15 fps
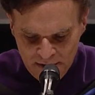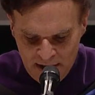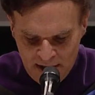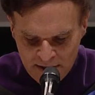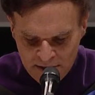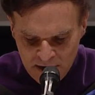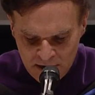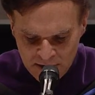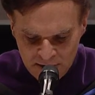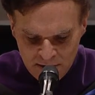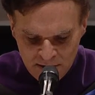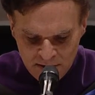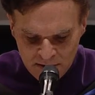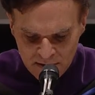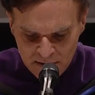not
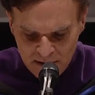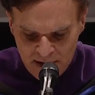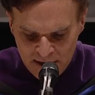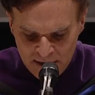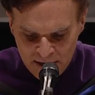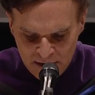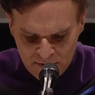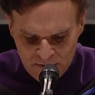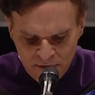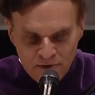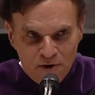just for